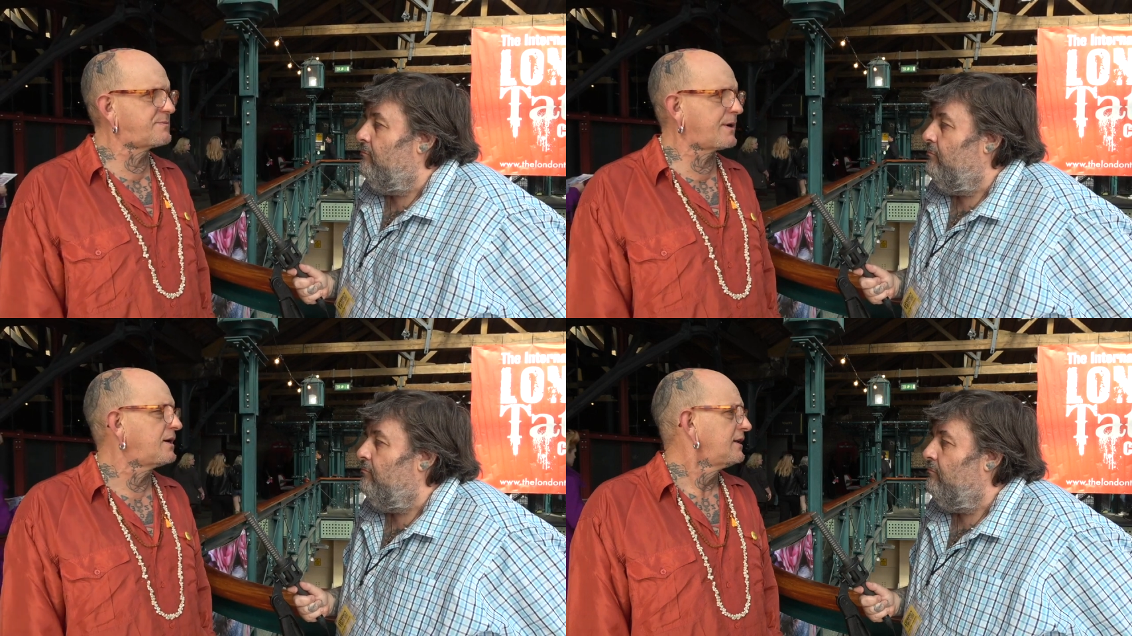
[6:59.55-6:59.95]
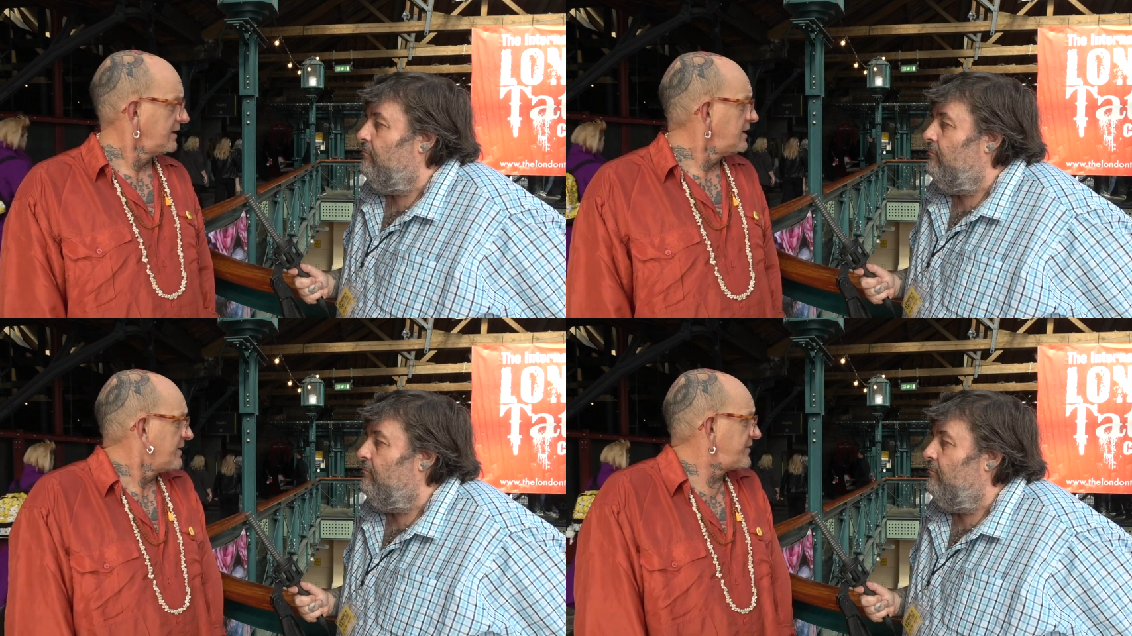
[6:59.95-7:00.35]
Speaker 1: But
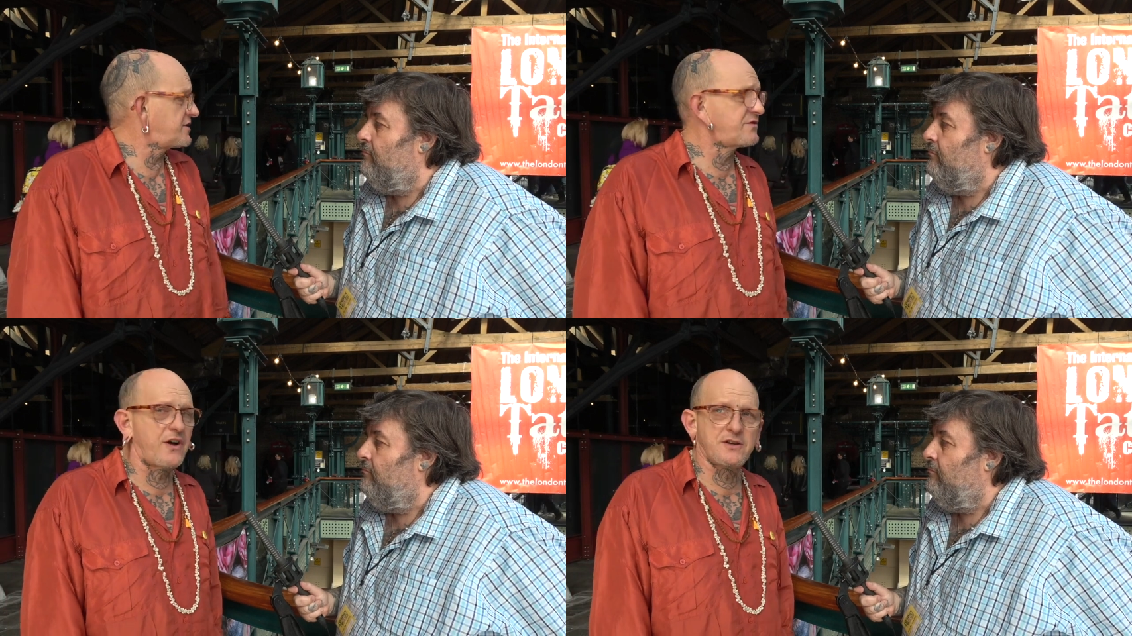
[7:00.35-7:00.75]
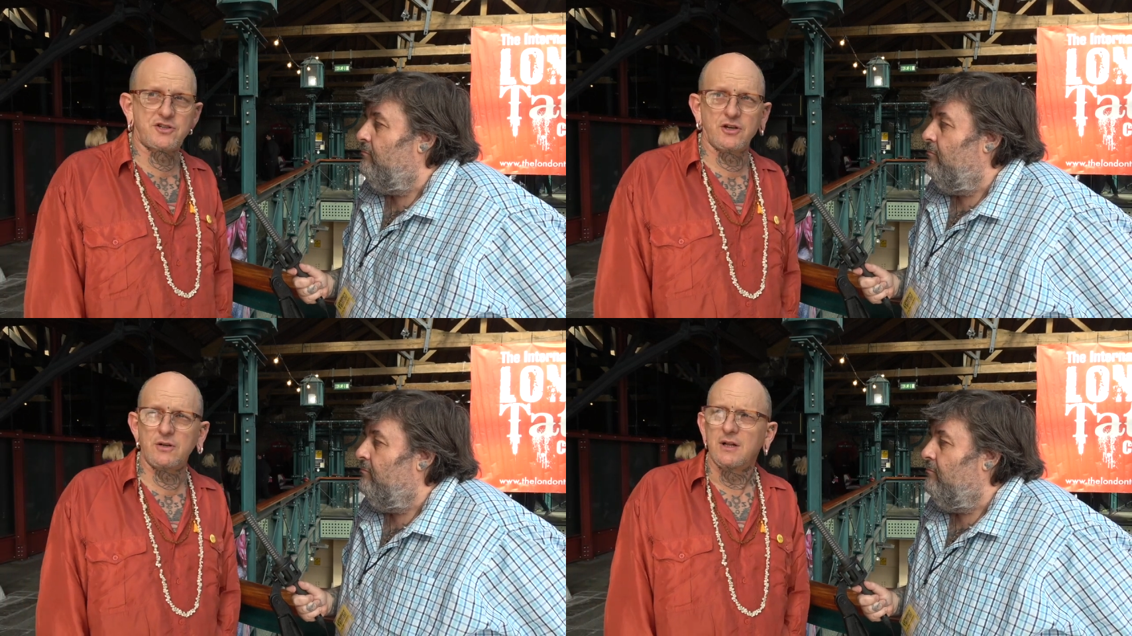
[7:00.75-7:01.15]
this is fun
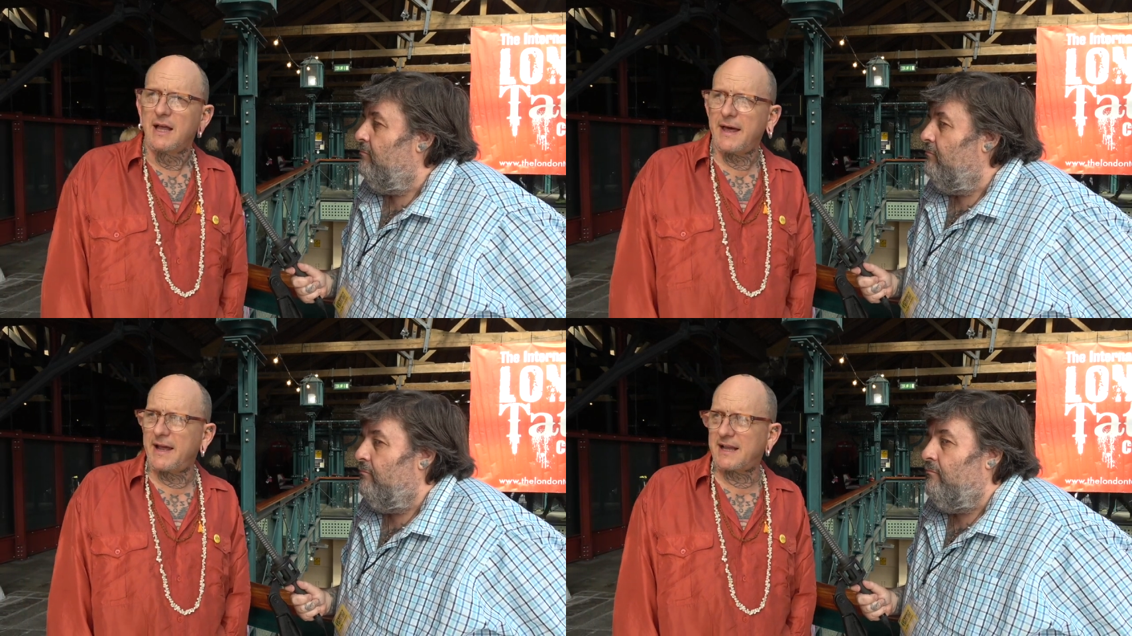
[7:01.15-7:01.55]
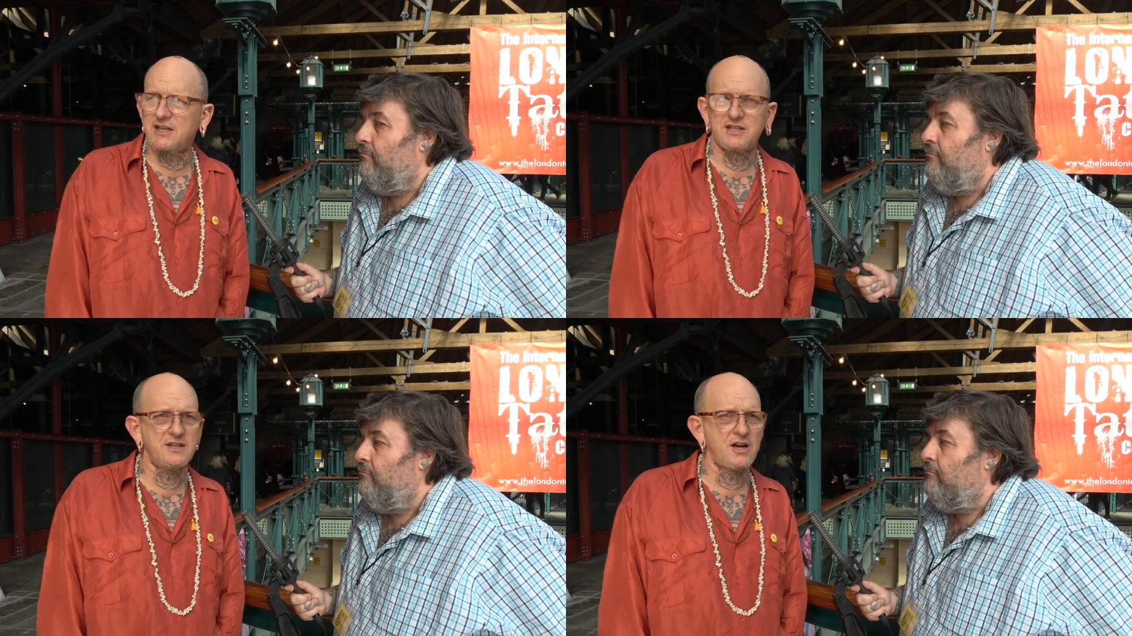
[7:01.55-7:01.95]
too, and I
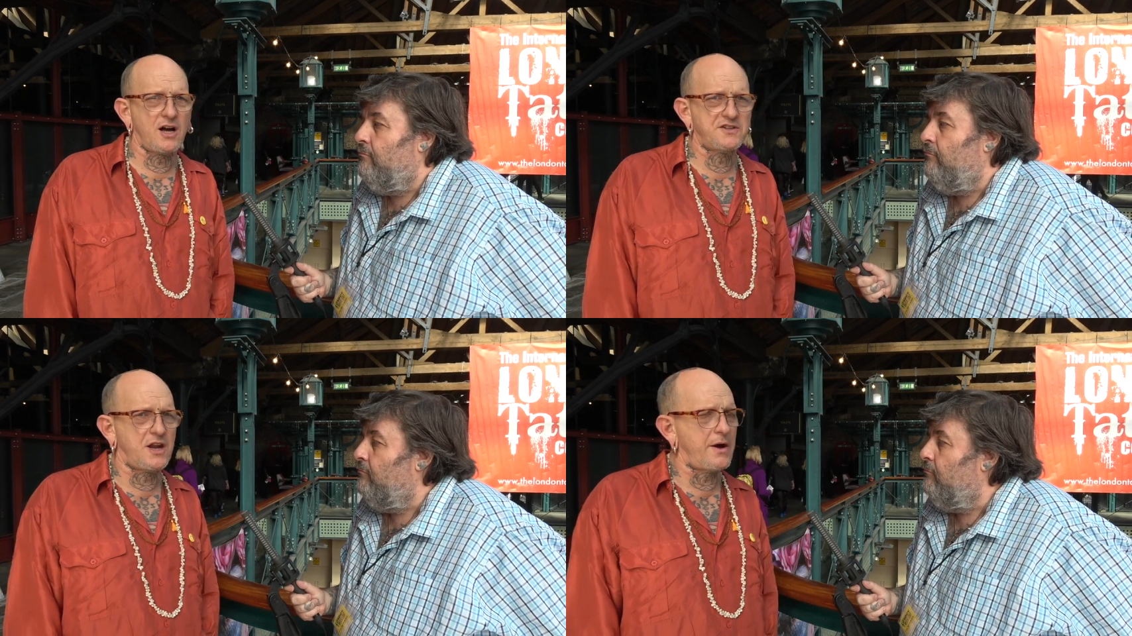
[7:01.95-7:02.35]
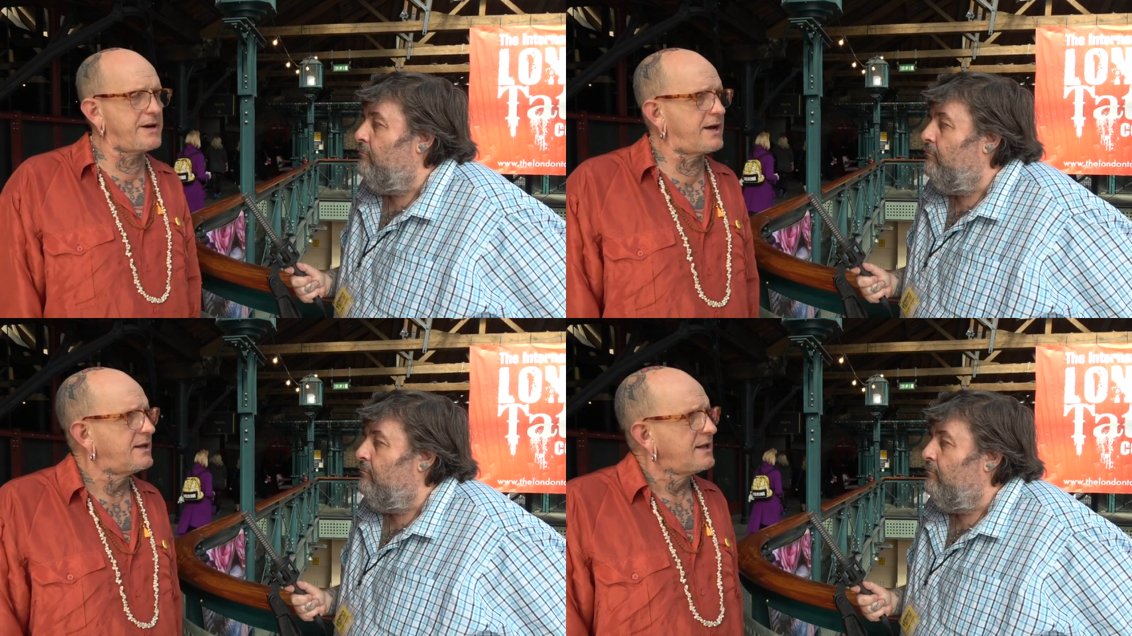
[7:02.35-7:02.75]
guess it's hard to know,
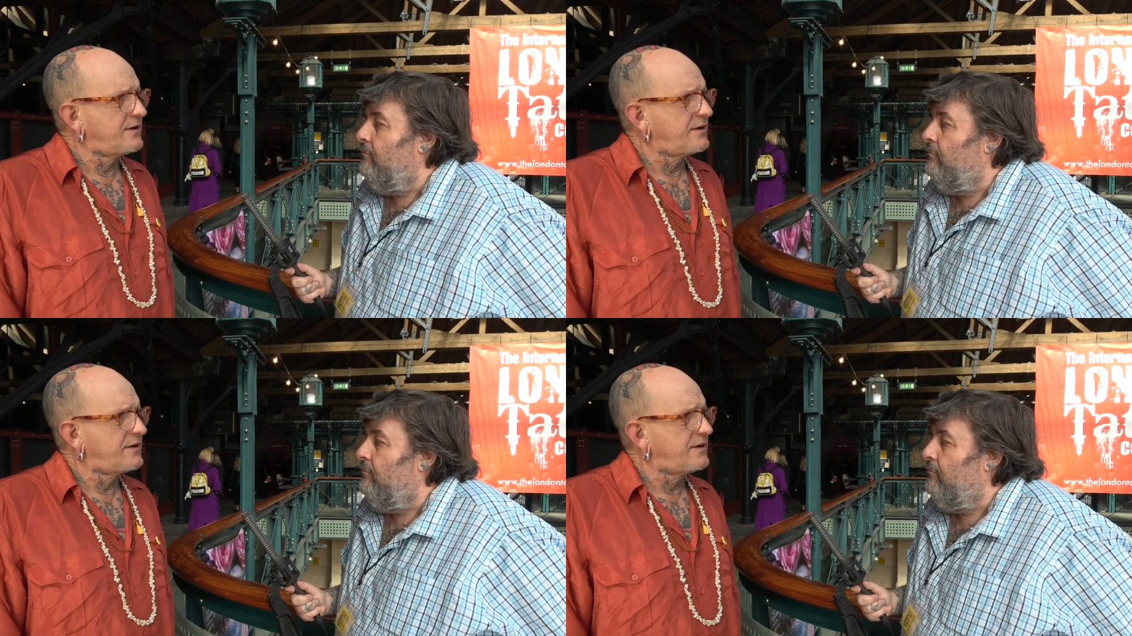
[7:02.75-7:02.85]
isn't it?